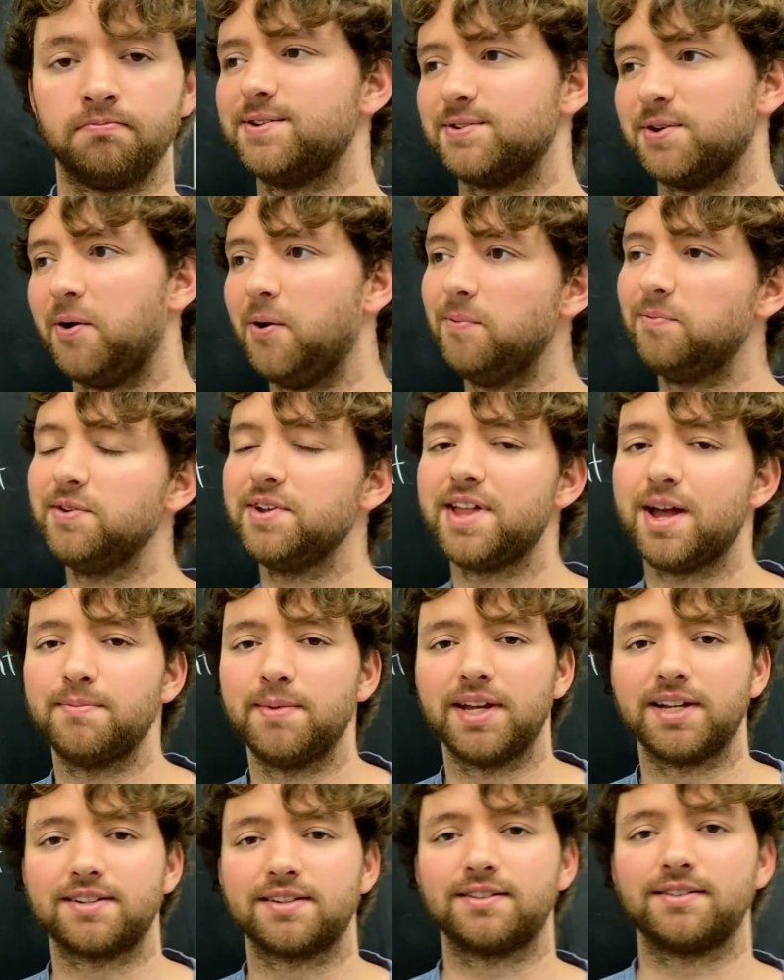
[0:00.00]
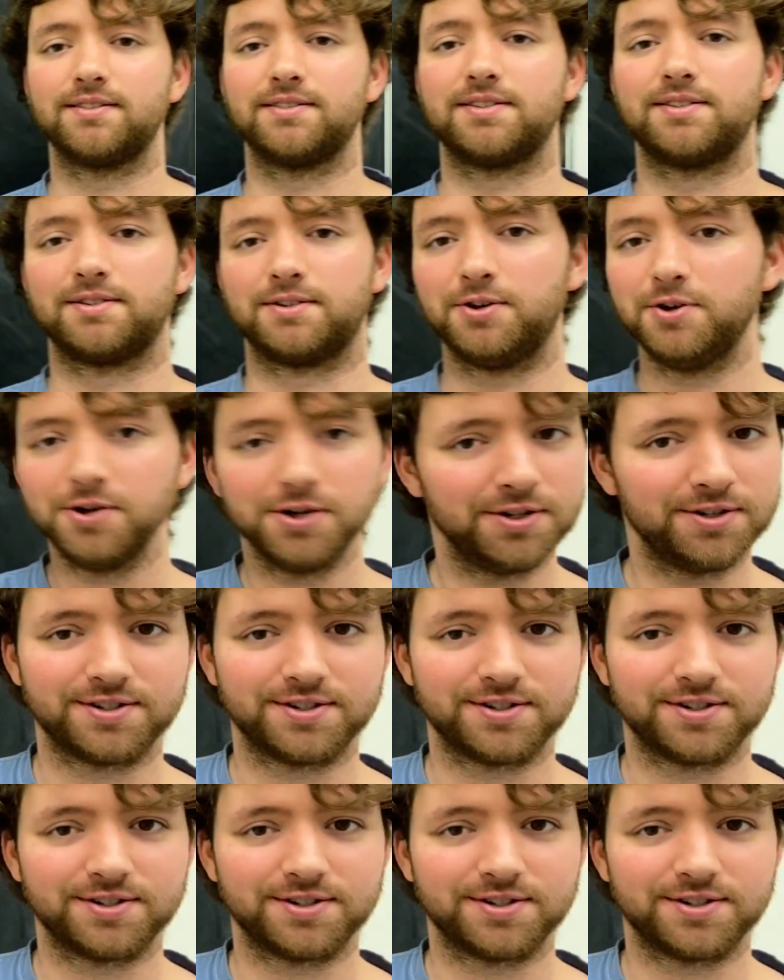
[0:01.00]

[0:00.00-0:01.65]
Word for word: So hopefully that makes good